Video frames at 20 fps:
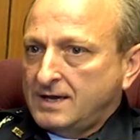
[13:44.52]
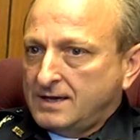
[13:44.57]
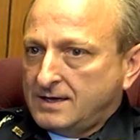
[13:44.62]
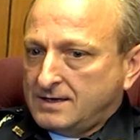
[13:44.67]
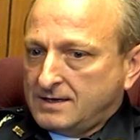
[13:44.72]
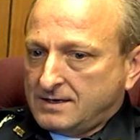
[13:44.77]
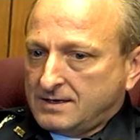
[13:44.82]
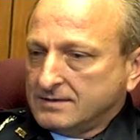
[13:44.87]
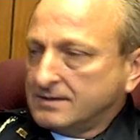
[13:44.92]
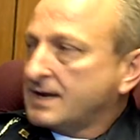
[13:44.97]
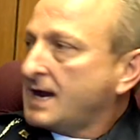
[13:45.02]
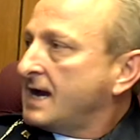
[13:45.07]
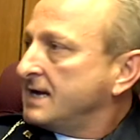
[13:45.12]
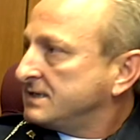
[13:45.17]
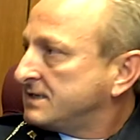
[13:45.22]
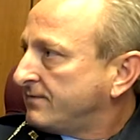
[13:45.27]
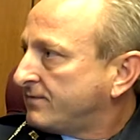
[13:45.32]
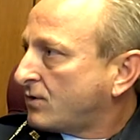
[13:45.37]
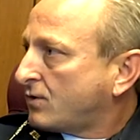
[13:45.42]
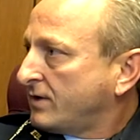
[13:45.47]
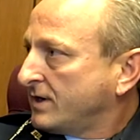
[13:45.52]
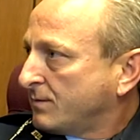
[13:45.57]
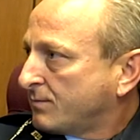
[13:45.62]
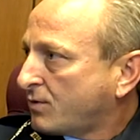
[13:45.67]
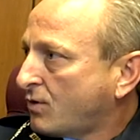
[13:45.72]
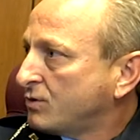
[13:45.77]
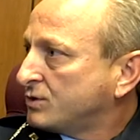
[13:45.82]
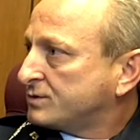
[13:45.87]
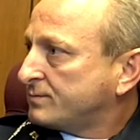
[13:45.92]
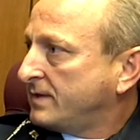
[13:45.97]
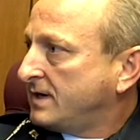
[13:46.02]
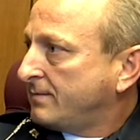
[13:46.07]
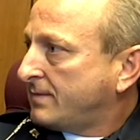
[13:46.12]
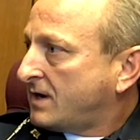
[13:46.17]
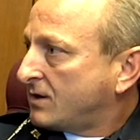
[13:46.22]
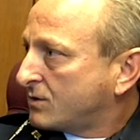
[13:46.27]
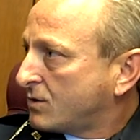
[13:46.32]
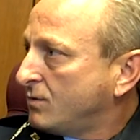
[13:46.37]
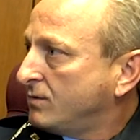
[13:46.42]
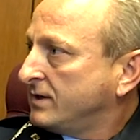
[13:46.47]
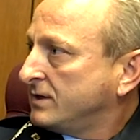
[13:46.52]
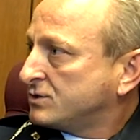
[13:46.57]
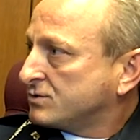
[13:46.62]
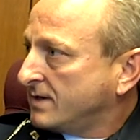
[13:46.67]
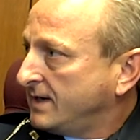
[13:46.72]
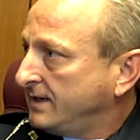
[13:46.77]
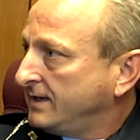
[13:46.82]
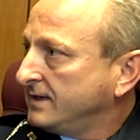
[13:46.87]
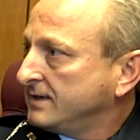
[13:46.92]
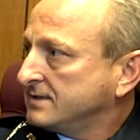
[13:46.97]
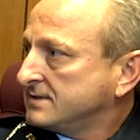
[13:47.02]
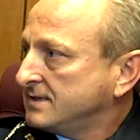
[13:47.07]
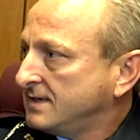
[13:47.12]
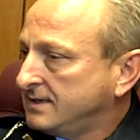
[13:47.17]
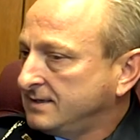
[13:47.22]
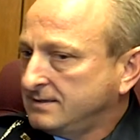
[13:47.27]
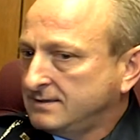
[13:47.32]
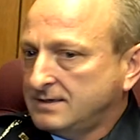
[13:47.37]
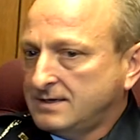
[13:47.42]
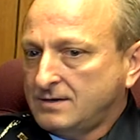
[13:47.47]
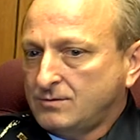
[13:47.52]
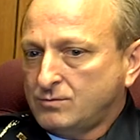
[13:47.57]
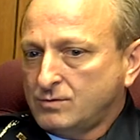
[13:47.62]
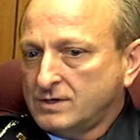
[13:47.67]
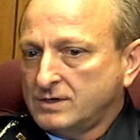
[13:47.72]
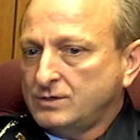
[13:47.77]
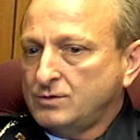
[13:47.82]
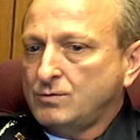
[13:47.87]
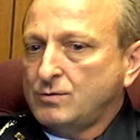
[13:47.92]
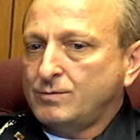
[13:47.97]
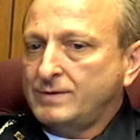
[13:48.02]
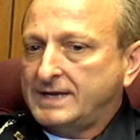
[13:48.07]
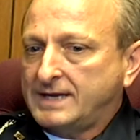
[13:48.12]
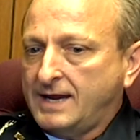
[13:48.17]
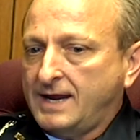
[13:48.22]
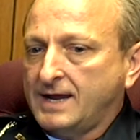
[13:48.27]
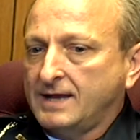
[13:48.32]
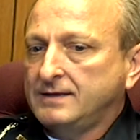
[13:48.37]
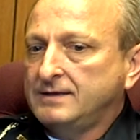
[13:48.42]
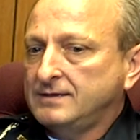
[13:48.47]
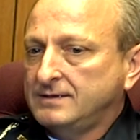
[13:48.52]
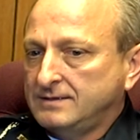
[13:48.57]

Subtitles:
the guys have already approached me about going to trainings, and we're going to do what we can.